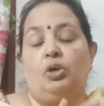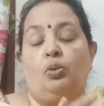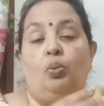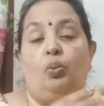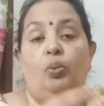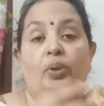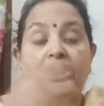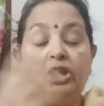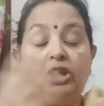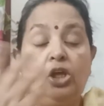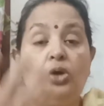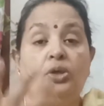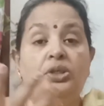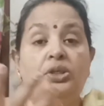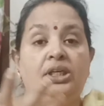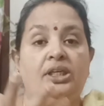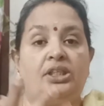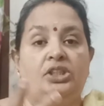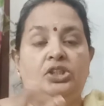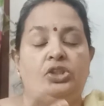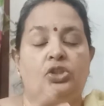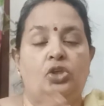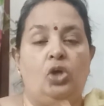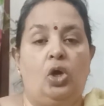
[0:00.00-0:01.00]
without
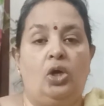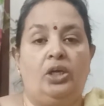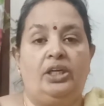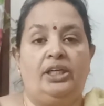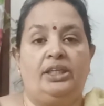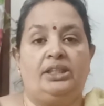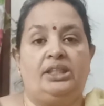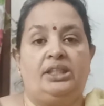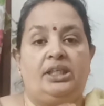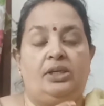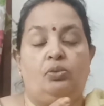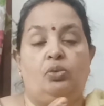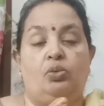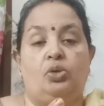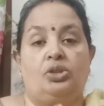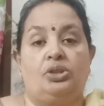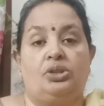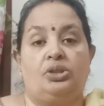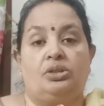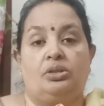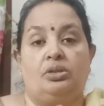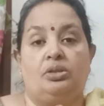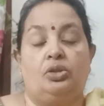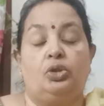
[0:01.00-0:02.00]
his knowledge, he
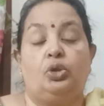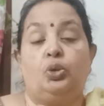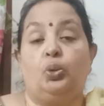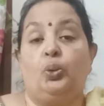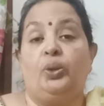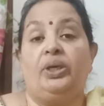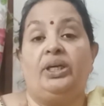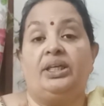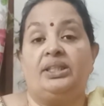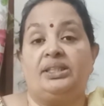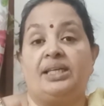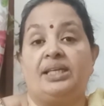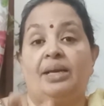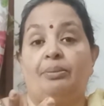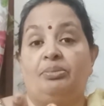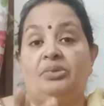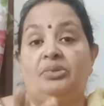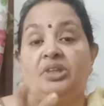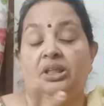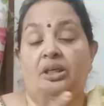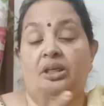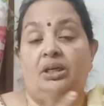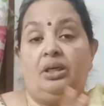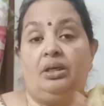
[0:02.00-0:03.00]
was doing
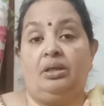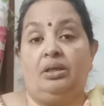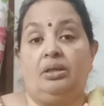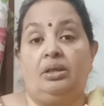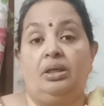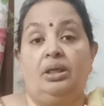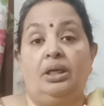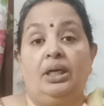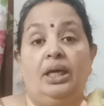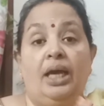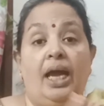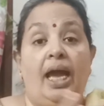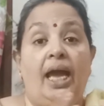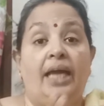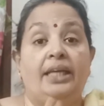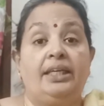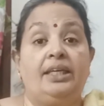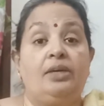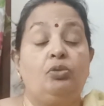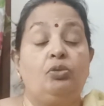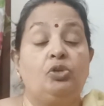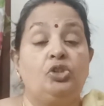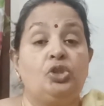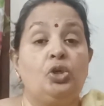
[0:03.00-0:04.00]
something, and
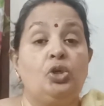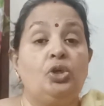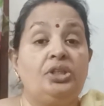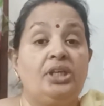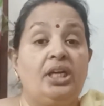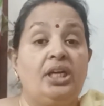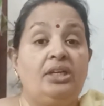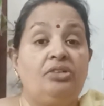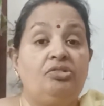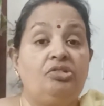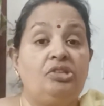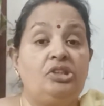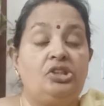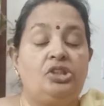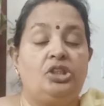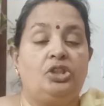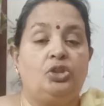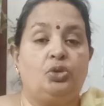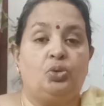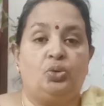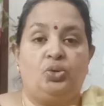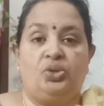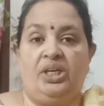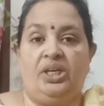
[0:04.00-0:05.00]
he was not
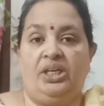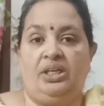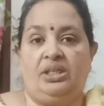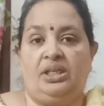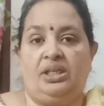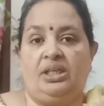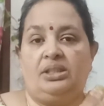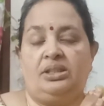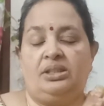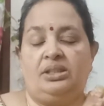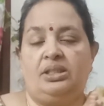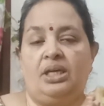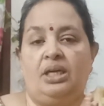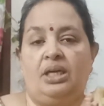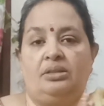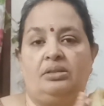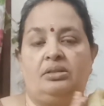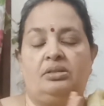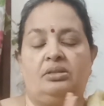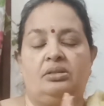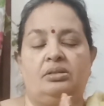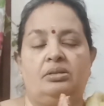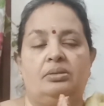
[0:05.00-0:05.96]
interested to send his sons.